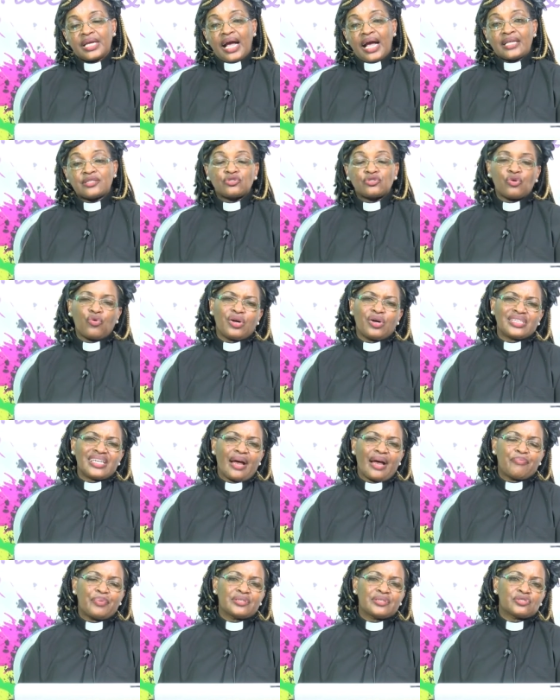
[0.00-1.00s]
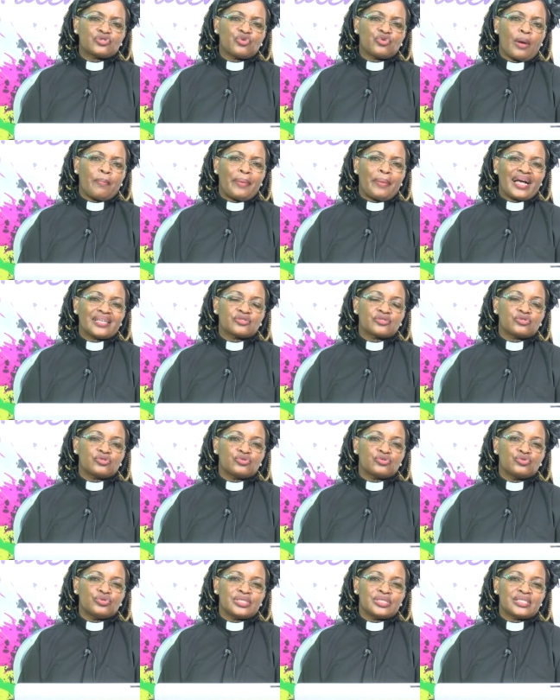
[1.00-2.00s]
And so, what happens to a person
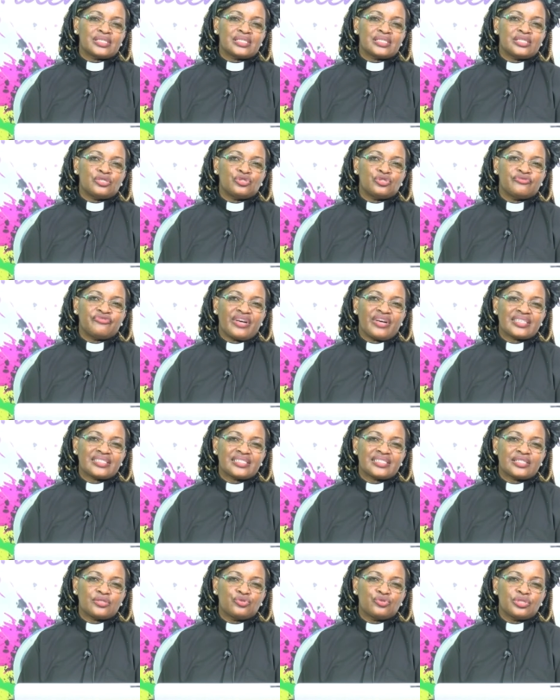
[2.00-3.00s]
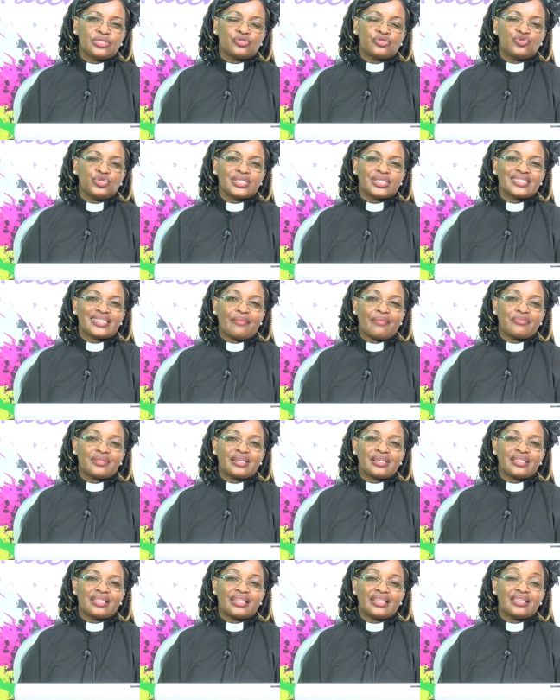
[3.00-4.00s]
who is in university, who is doing
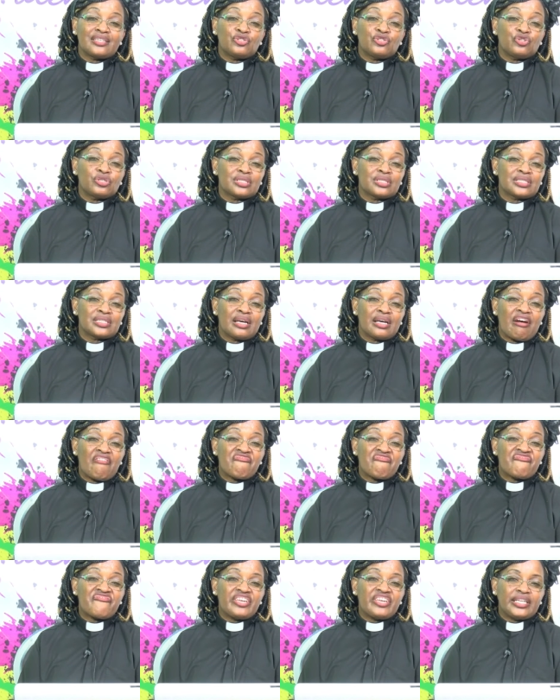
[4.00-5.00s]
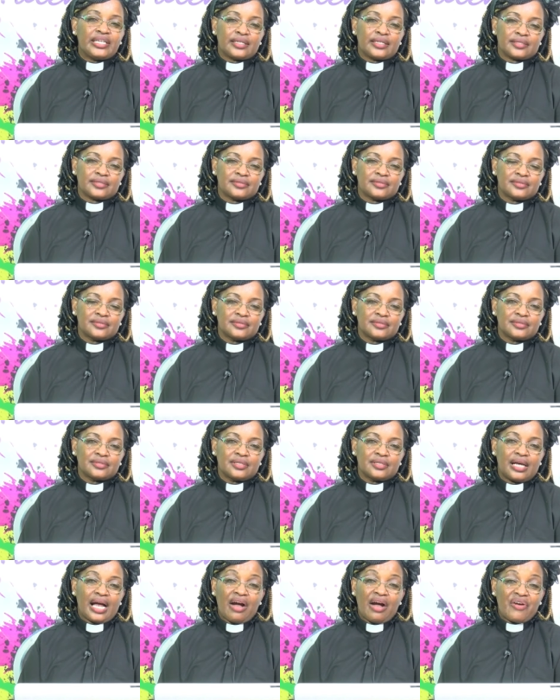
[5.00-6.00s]
something that they don't feel
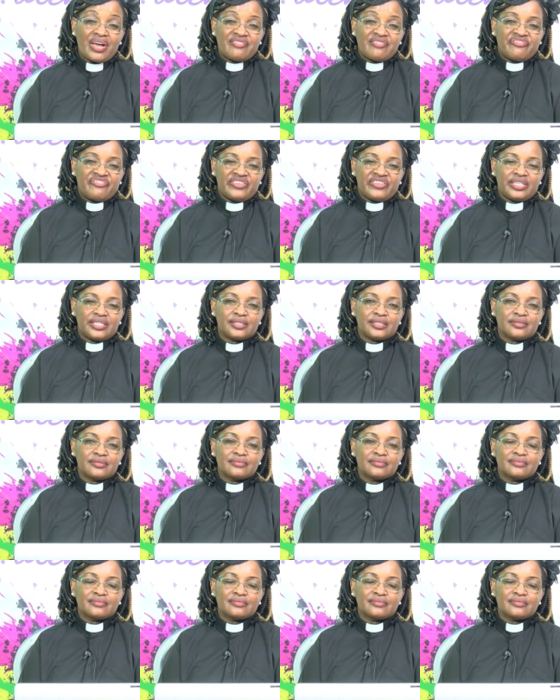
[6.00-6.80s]
how I feel,